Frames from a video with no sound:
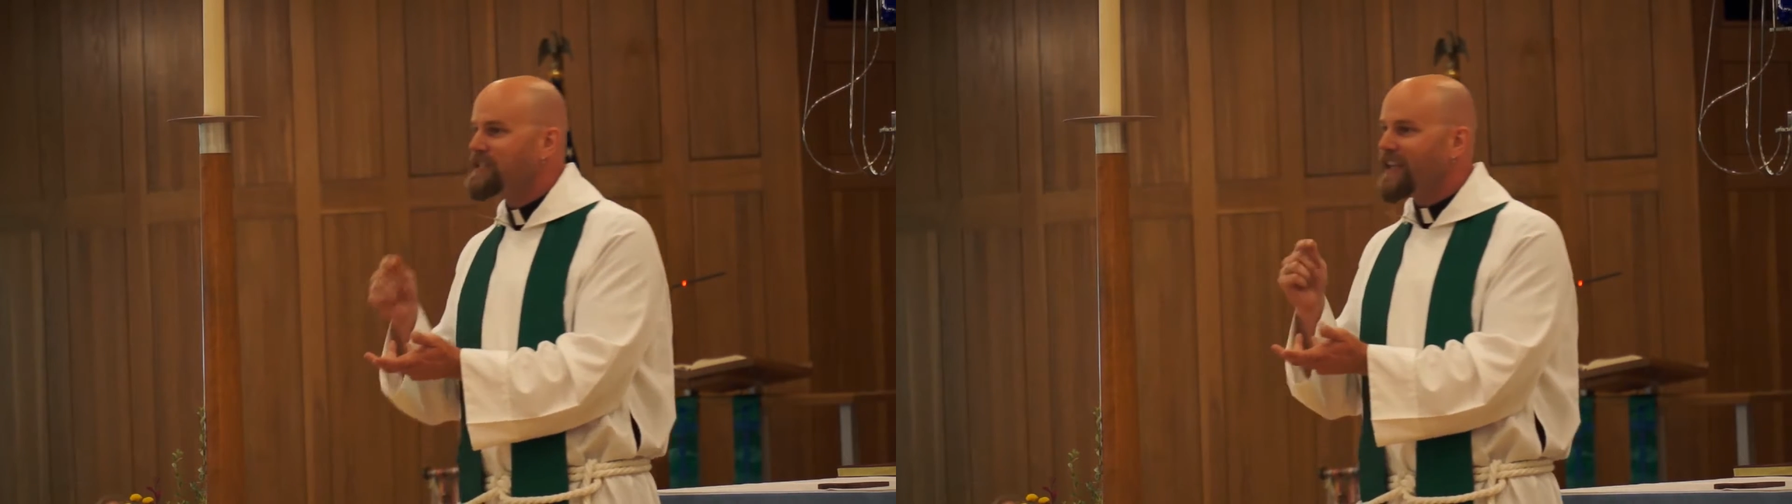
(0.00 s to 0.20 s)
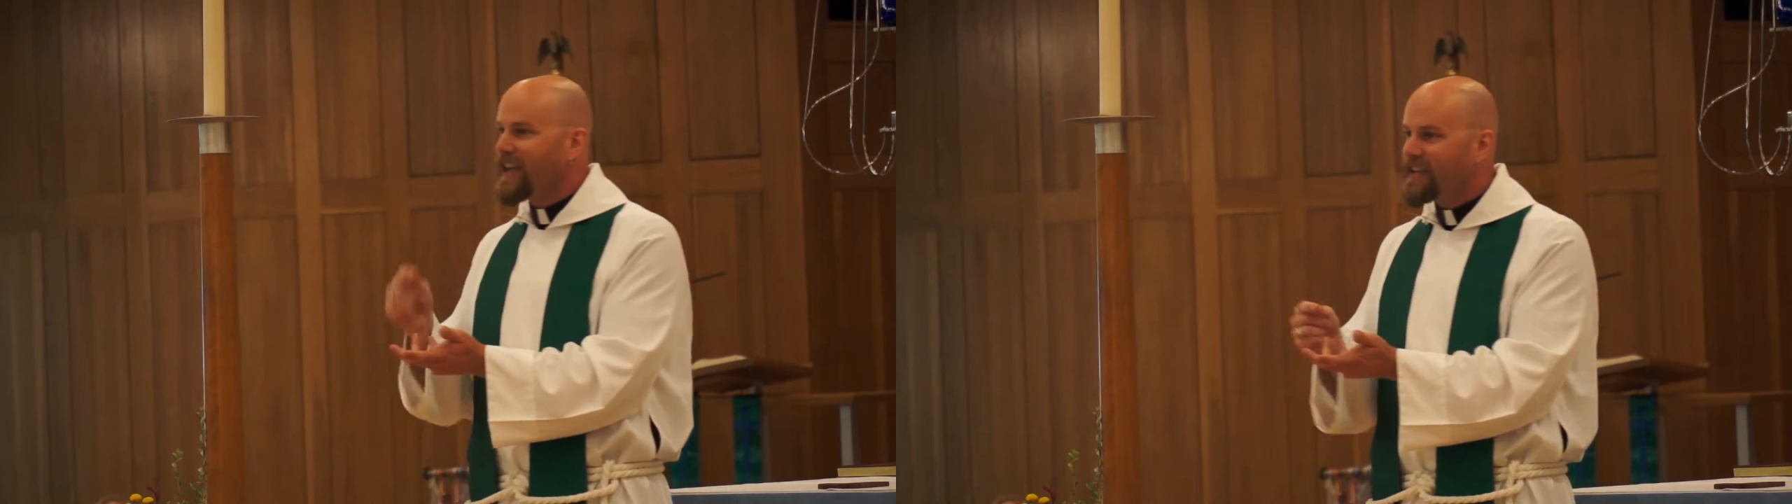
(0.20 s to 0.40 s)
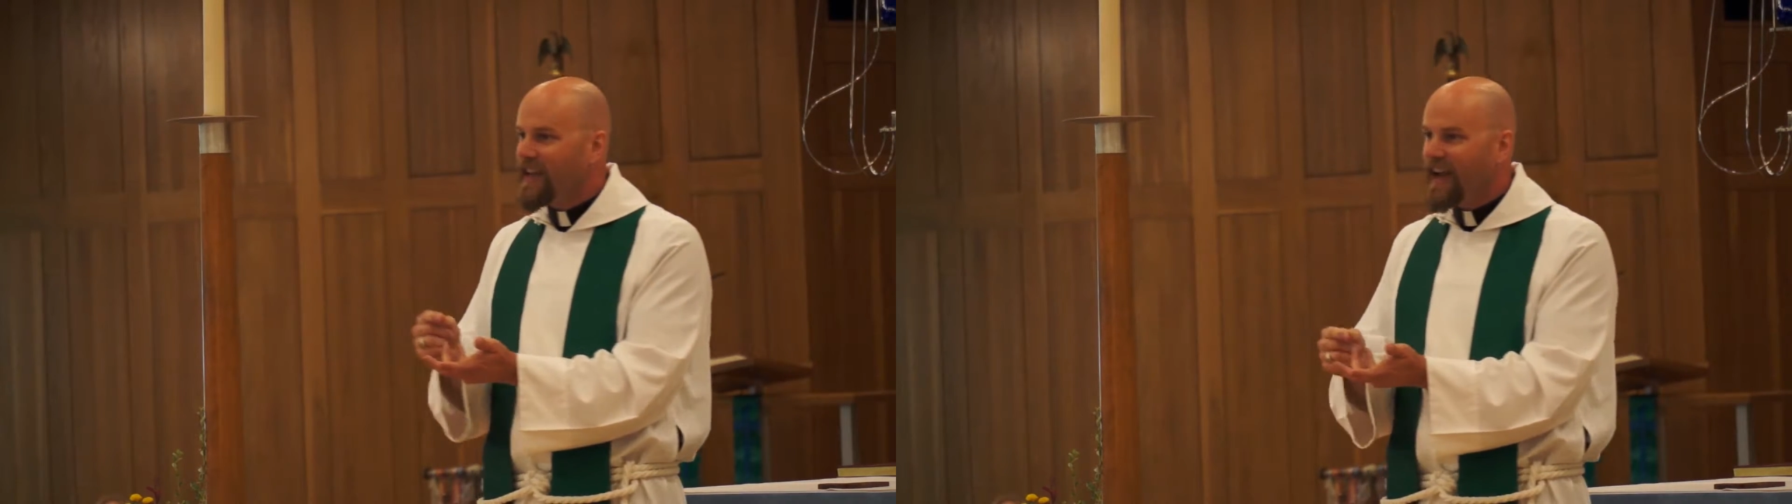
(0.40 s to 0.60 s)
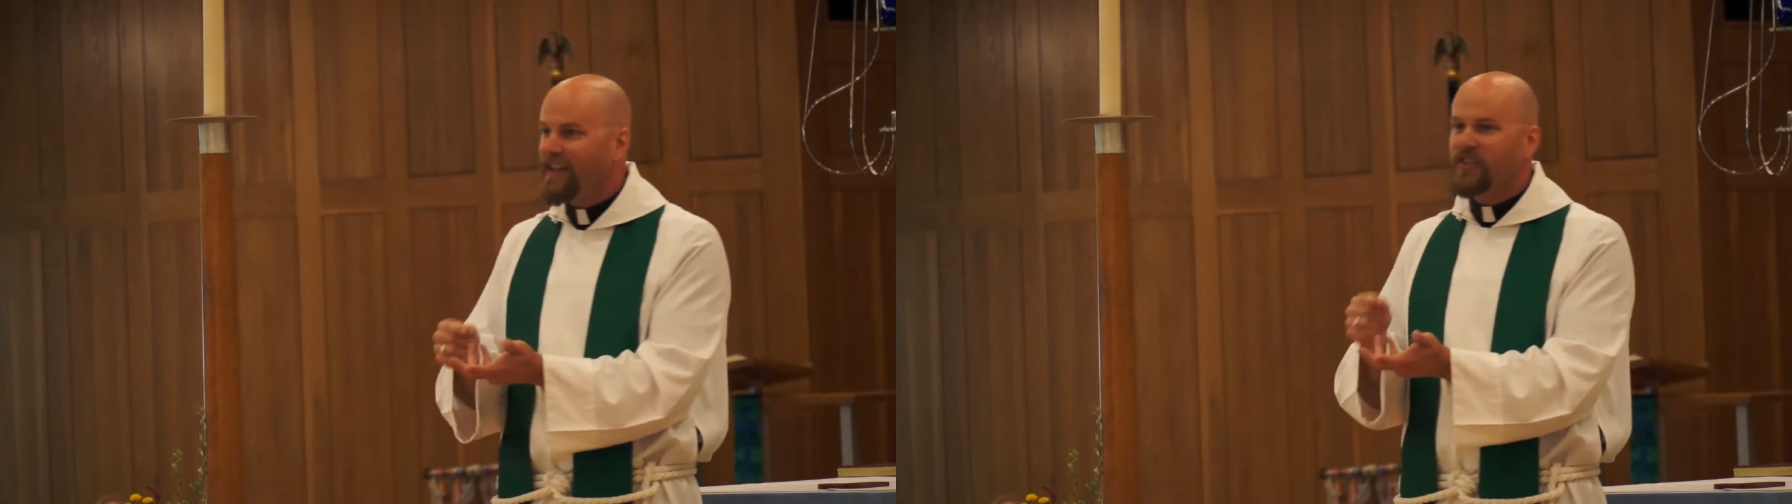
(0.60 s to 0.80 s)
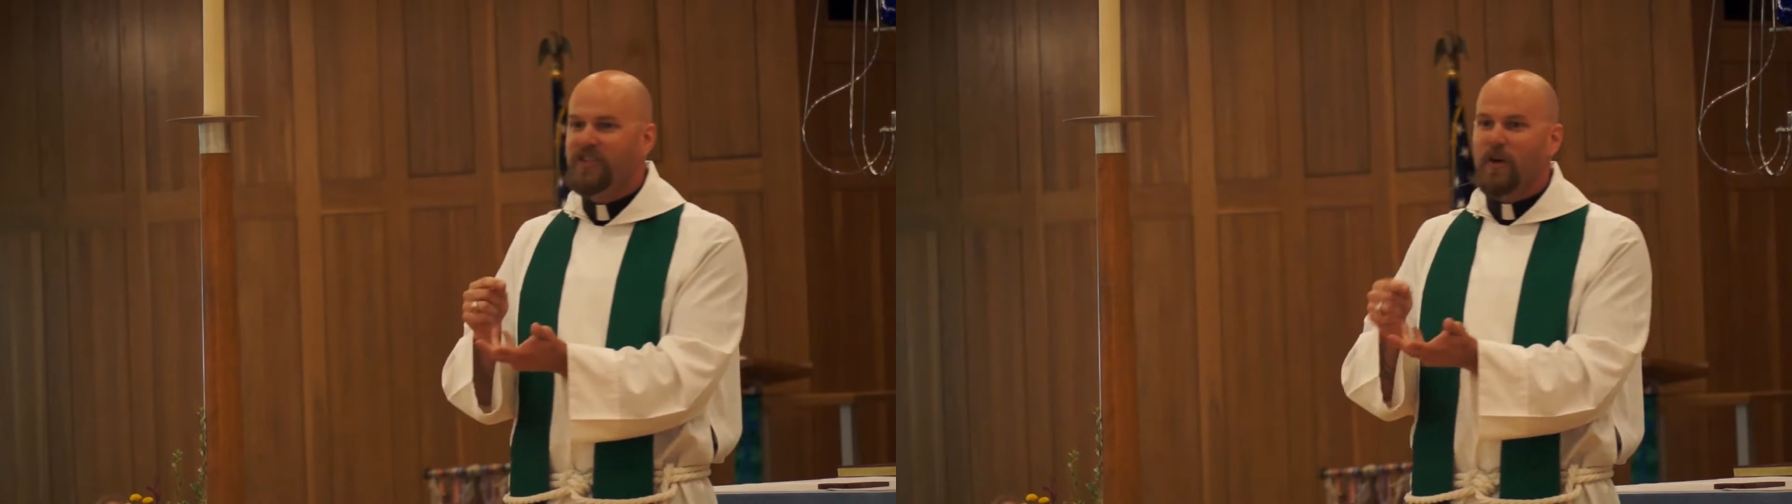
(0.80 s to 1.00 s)
to
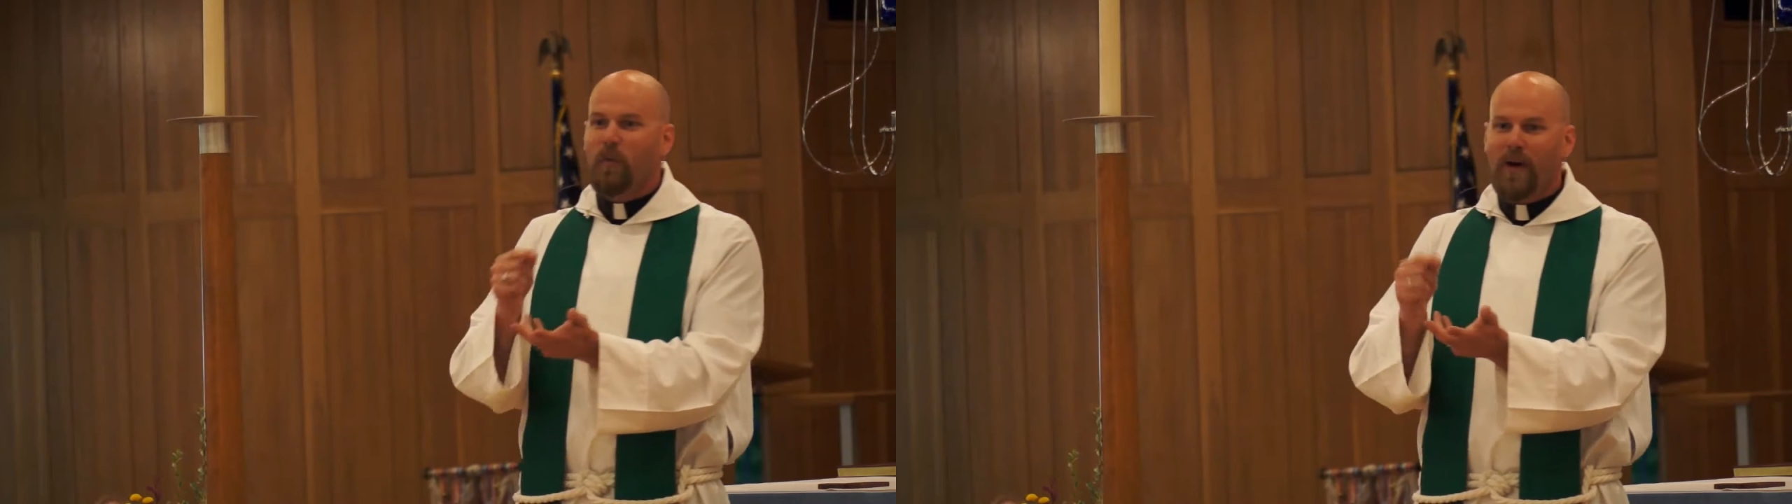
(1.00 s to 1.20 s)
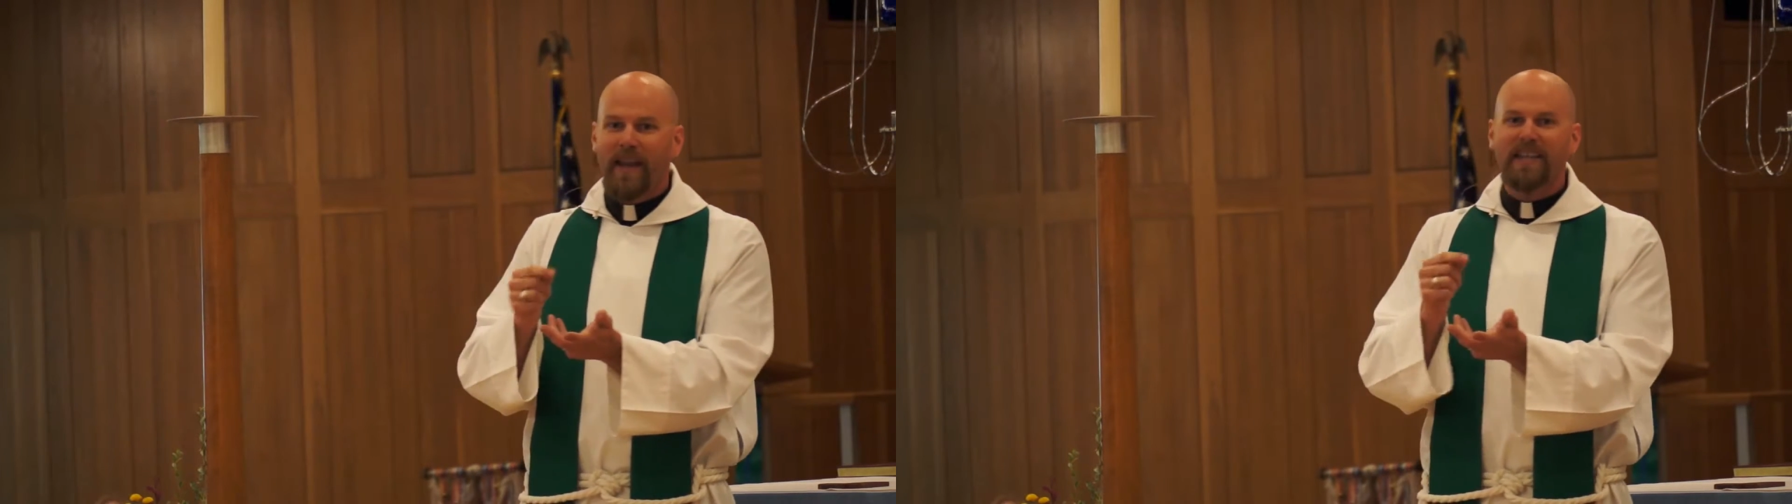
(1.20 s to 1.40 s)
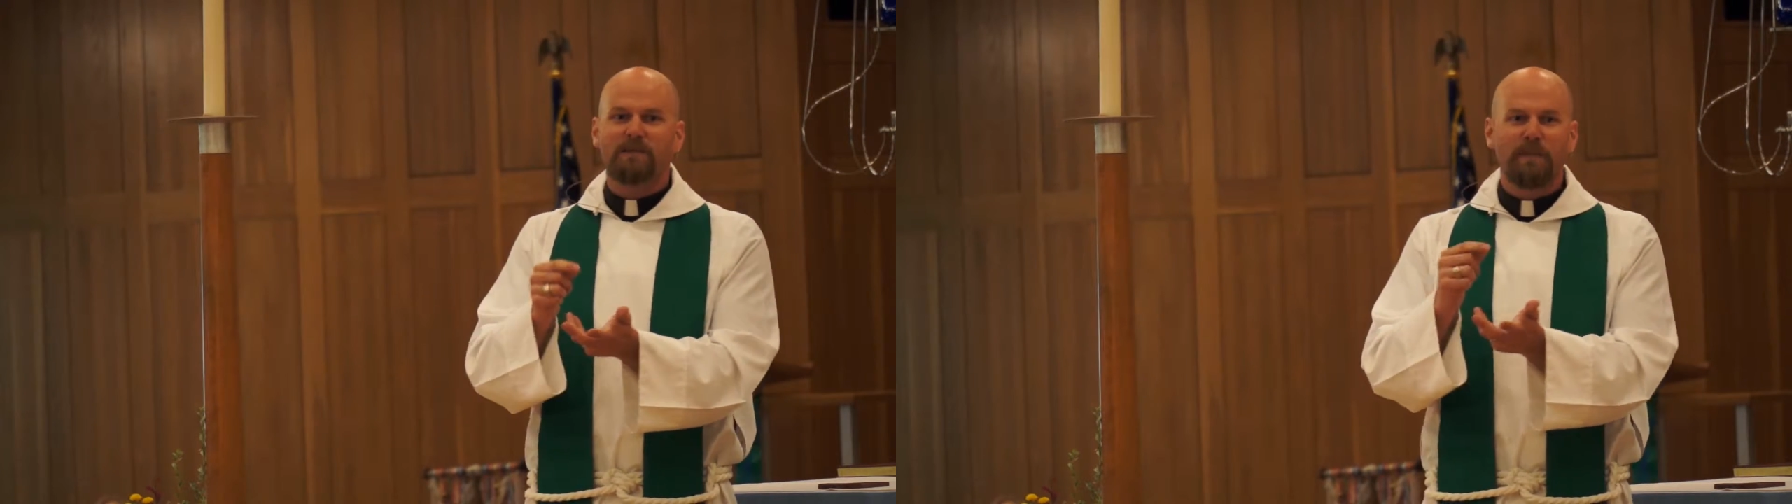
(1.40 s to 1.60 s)
acknowledge that what has